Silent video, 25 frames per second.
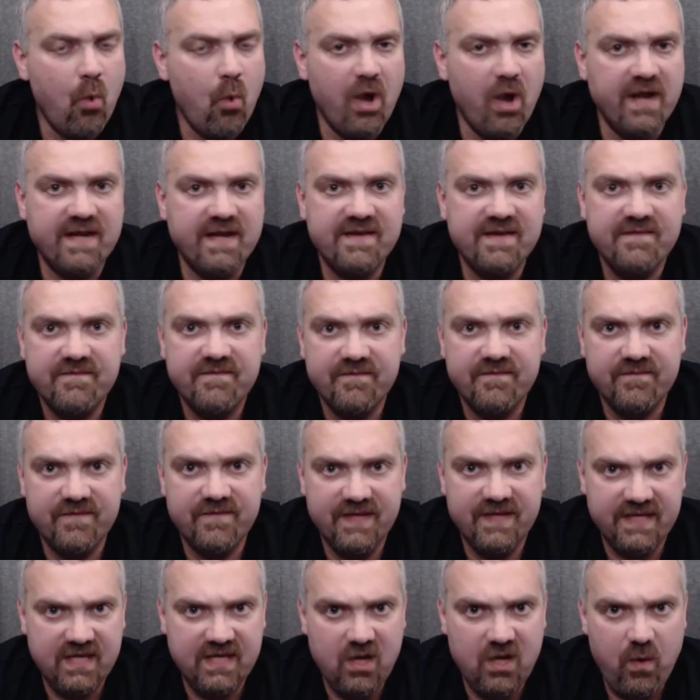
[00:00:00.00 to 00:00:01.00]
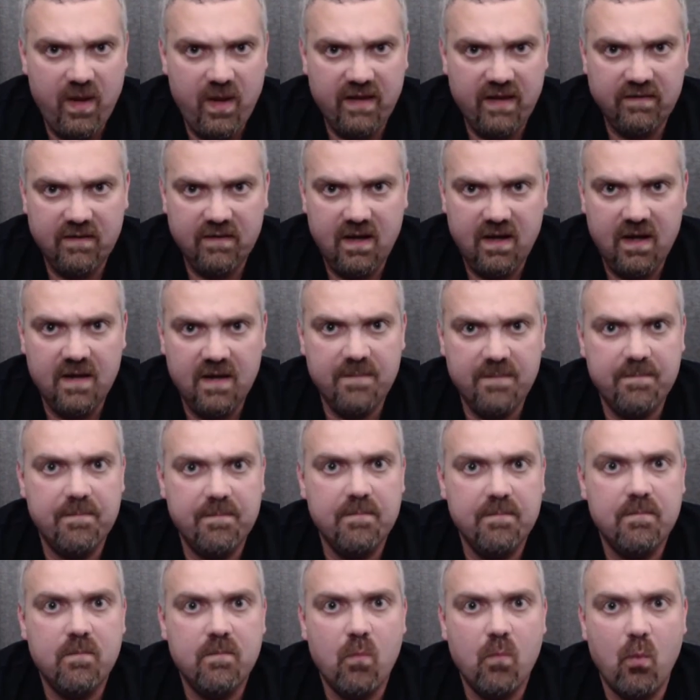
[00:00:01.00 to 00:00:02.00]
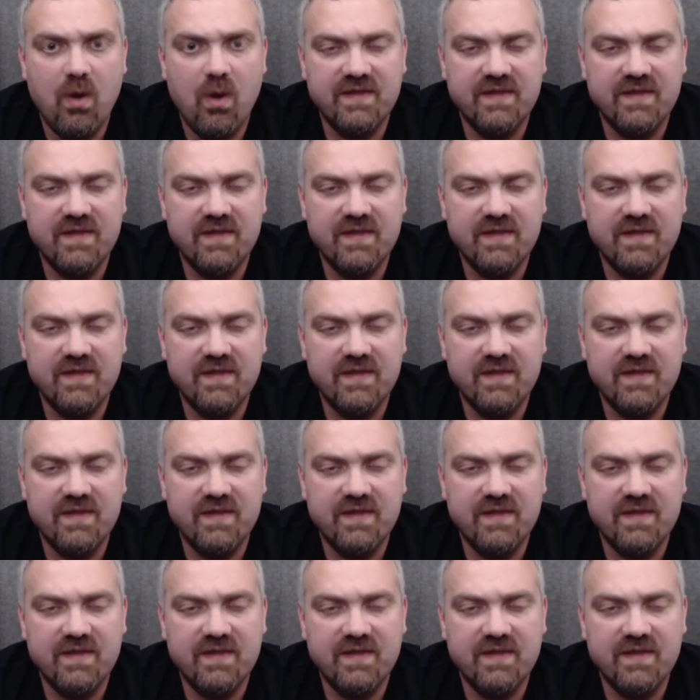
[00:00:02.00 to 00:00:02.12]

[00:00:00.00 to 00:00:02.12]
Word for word: one video at a time,